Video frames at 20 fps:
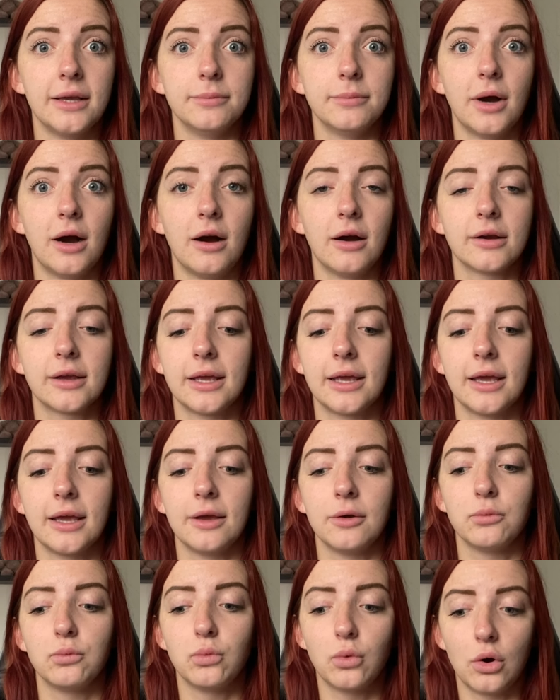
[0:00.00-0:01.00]

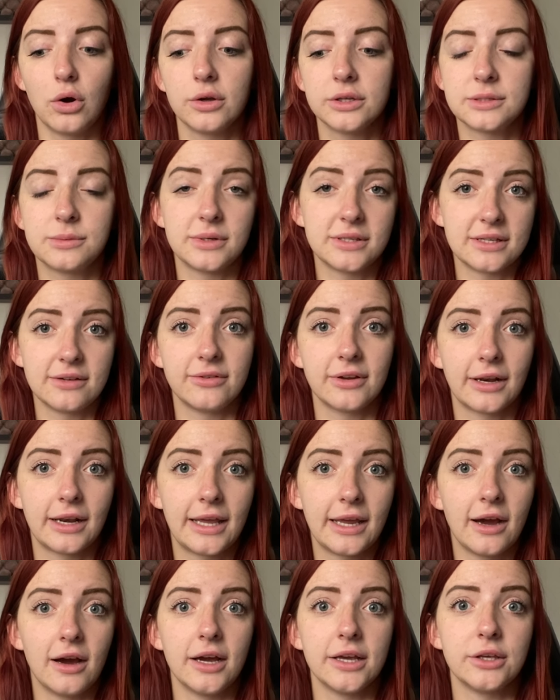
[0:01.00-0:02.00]
market, what
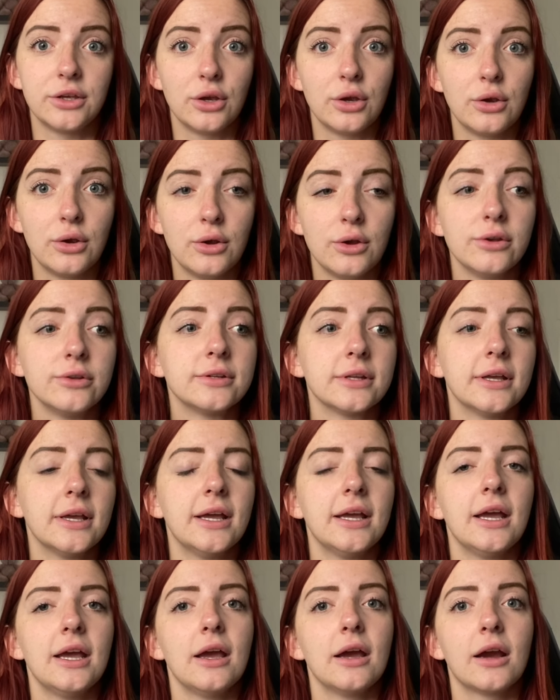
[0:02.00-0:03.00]
specifically I use,
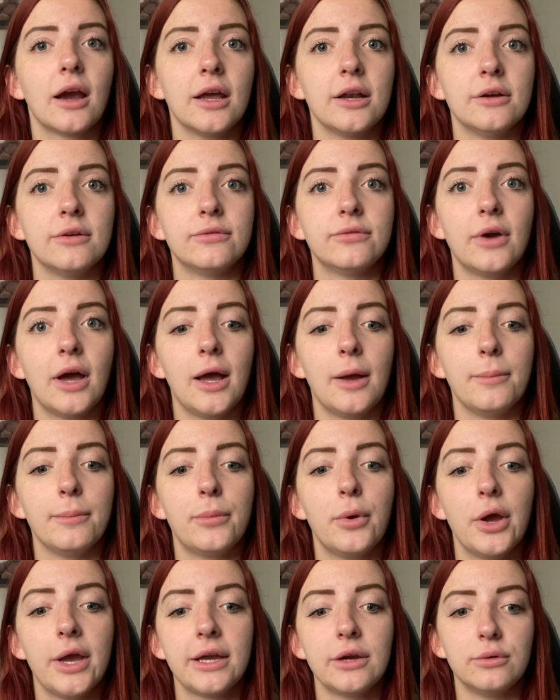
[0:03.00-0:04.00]
kind of
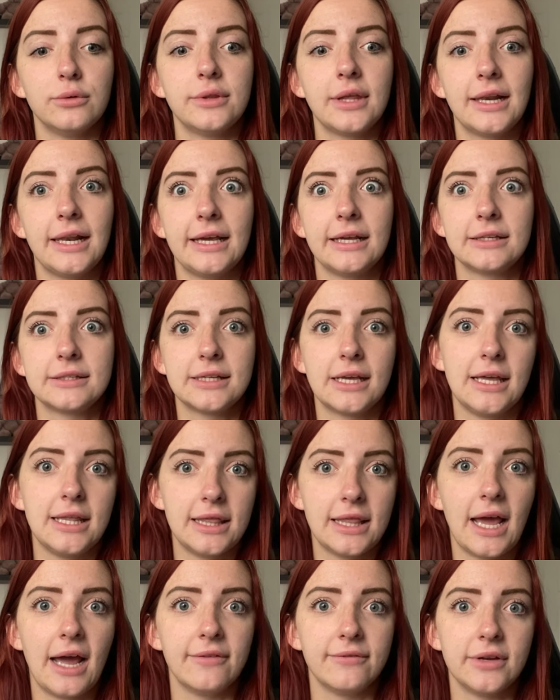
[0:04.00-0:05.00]
putting all the links
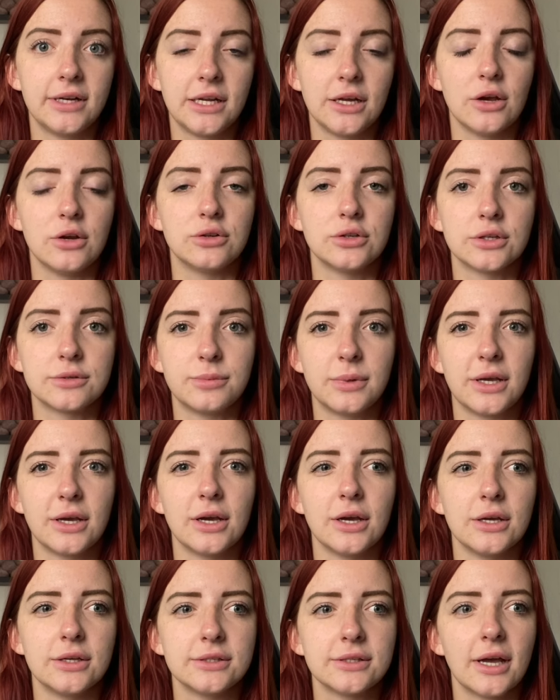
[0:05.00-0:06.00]
in that video, just
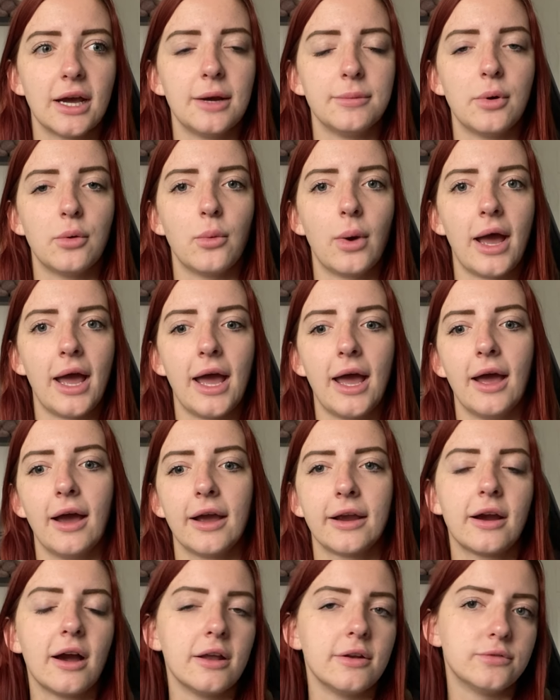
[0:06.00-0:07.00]
because I'm aware
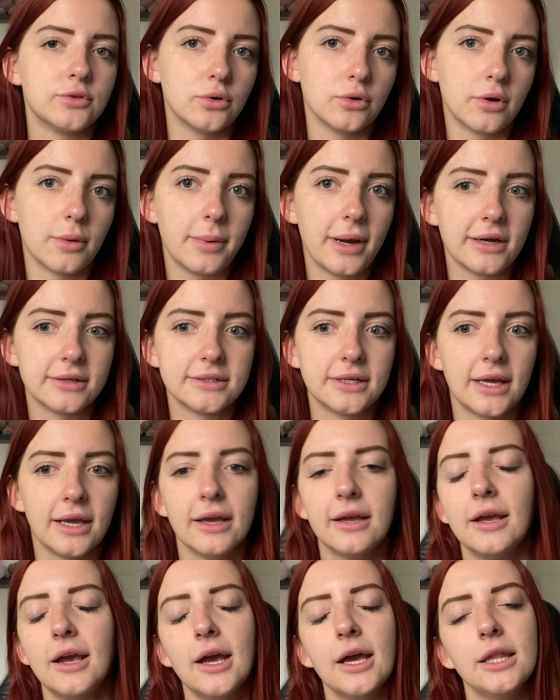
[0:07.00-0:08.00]
I kind of talk about
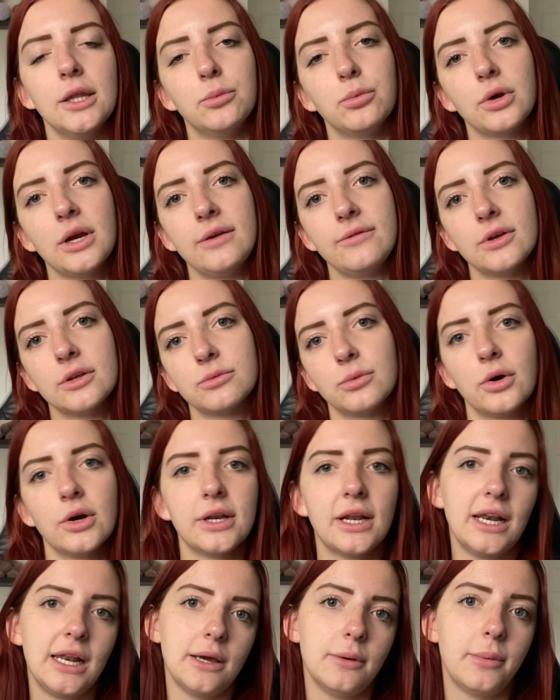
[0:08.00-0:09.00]
it in the previous
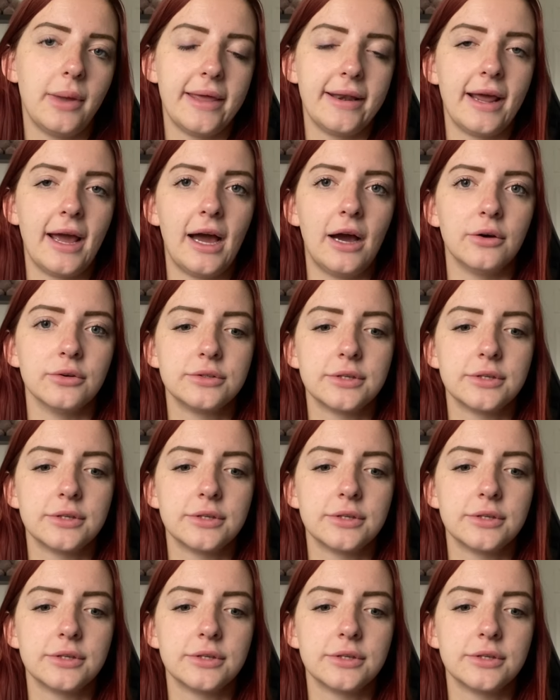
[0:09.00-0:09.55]
one a little bit now.